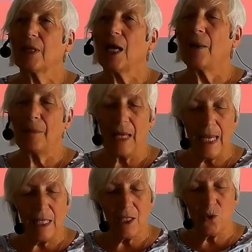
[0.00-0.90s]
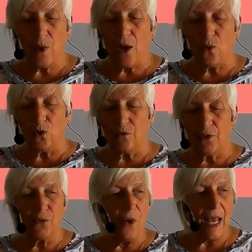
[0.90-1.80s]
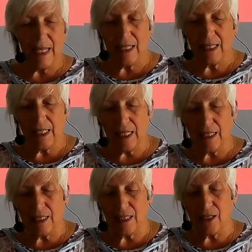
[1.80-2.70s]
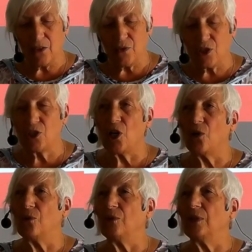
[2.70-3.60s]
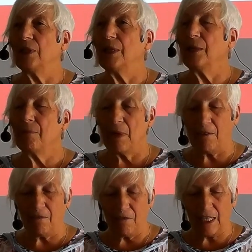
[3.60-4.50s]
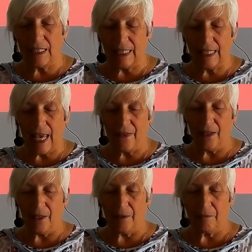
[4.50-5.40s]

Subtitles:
a place where all varieties of stone may fit together,